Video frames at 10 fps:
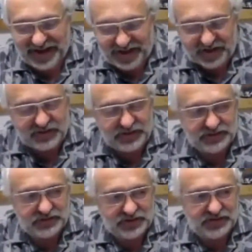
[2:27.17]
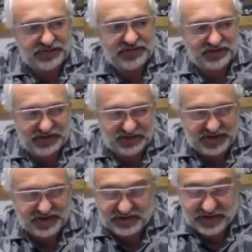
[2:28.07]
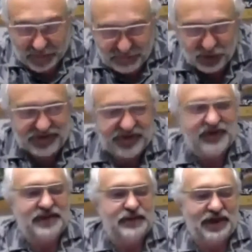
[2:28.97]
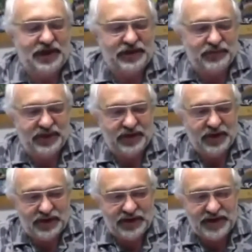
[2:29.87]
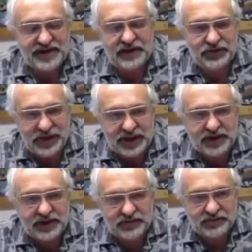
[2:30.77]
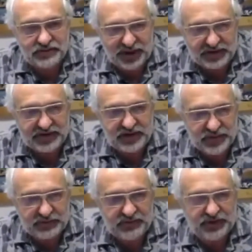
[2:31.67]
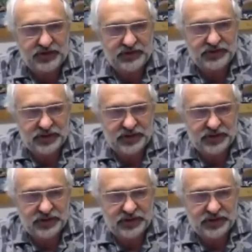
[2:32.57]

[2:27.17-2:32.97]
head of this deputy department, is a Green Party member